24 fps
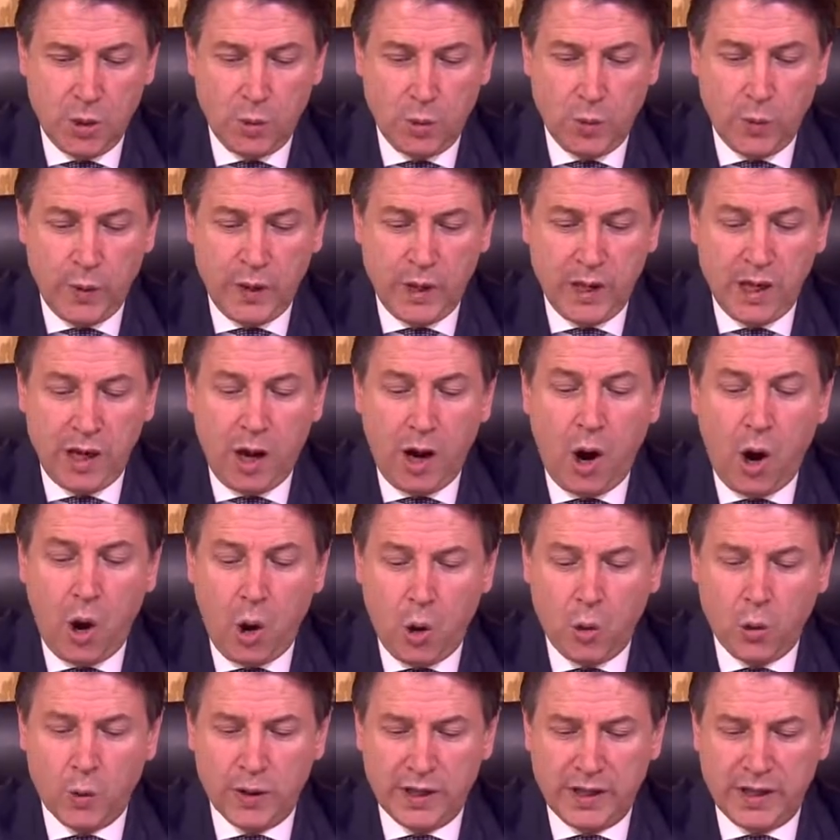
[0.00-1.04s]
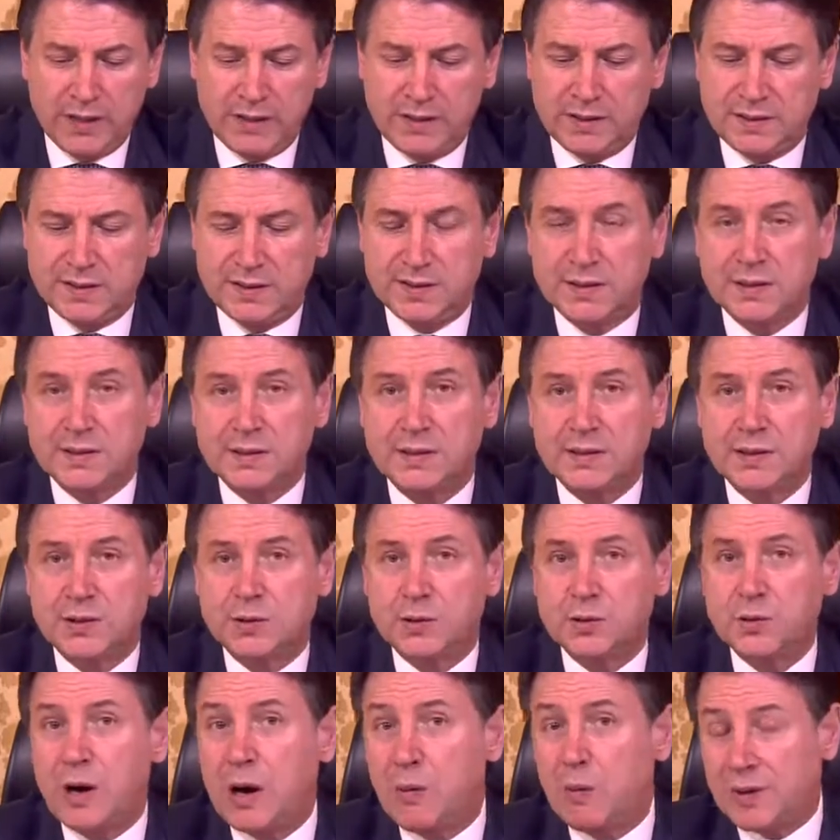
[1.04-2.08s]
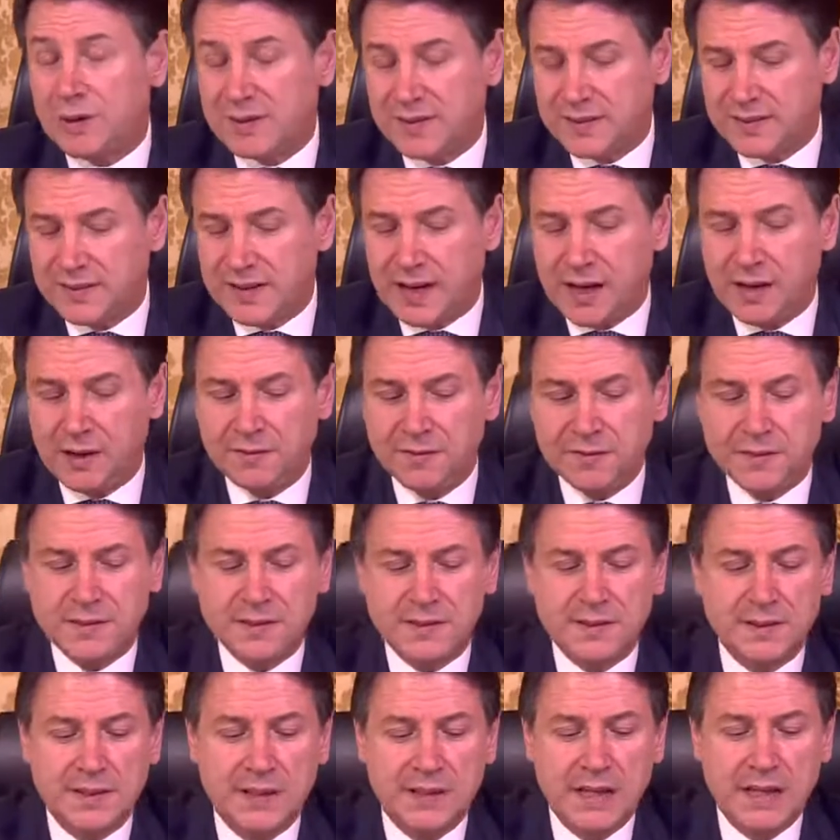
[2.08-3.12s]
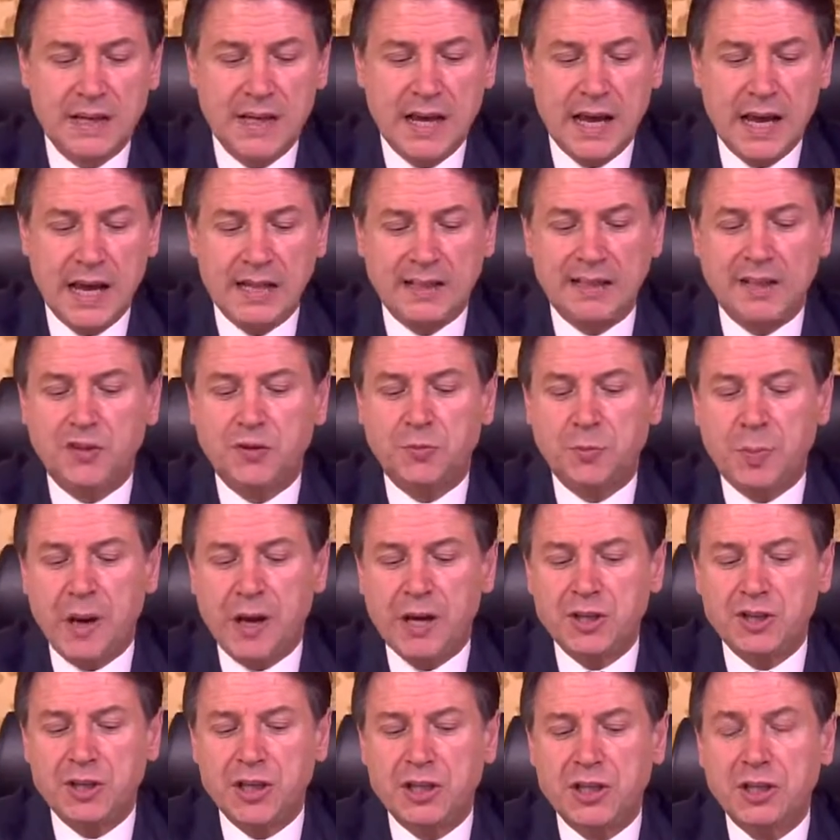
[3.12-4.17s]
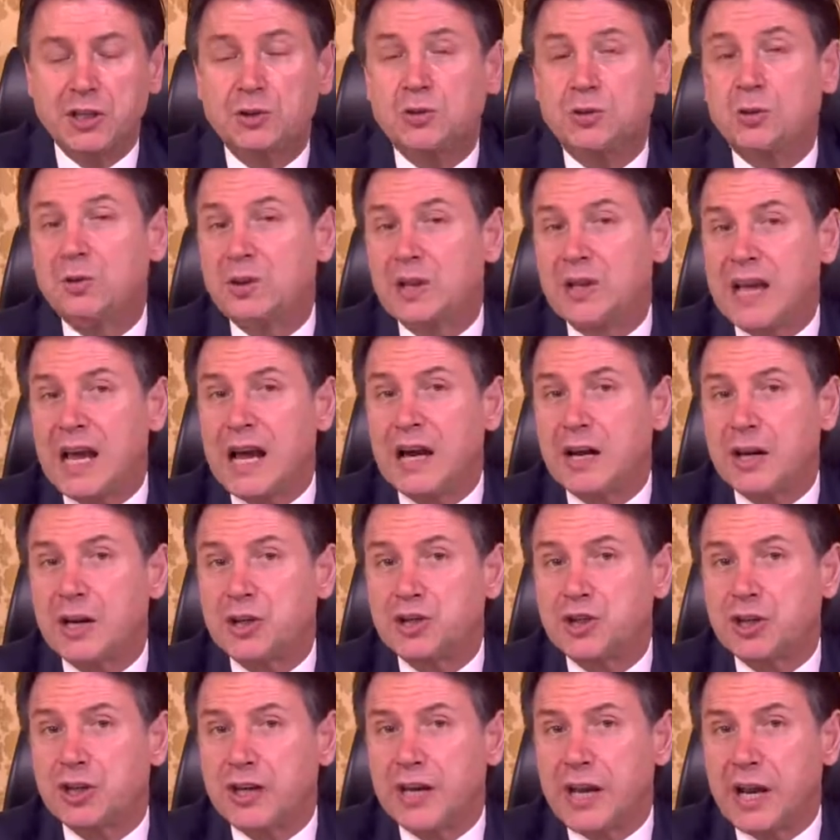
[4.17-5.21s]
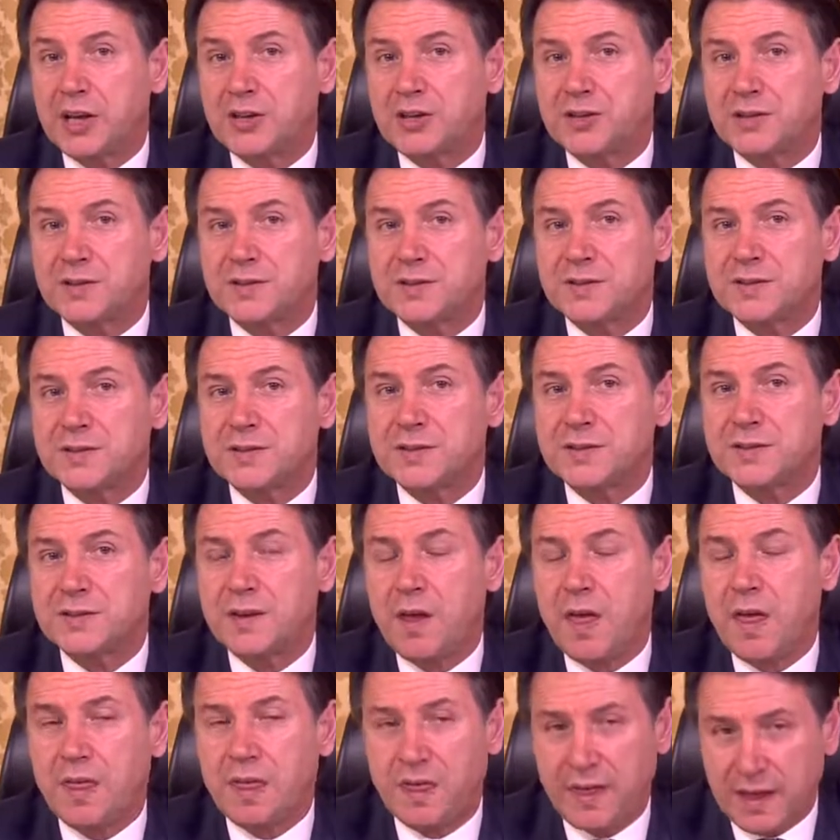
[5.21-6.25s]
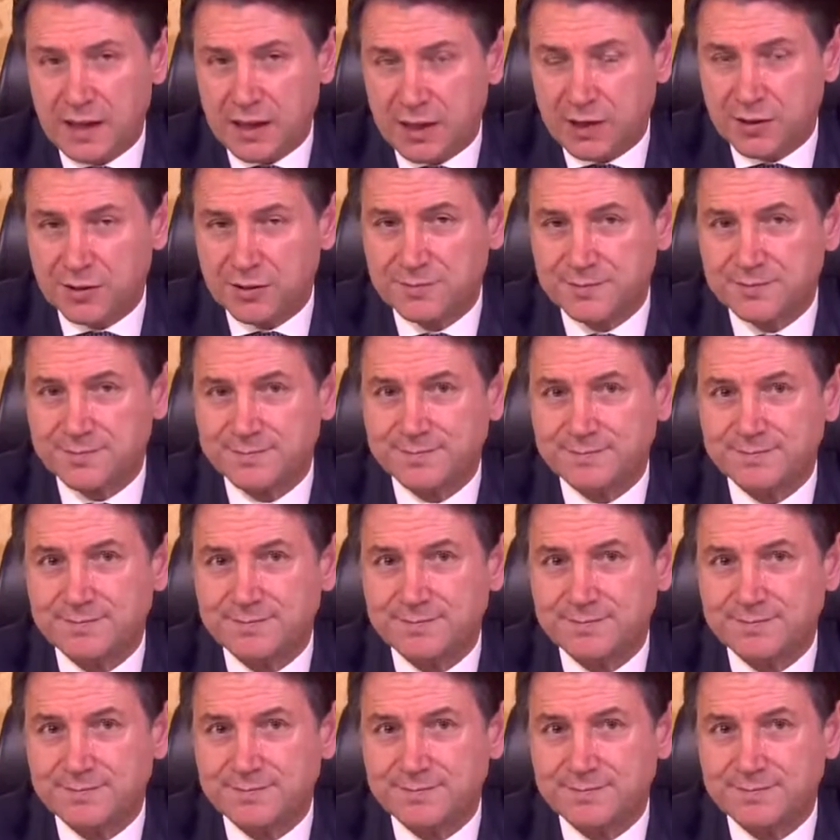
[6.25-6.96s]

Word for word: We owe it to ourselves and especially to the younger generations. Thank you.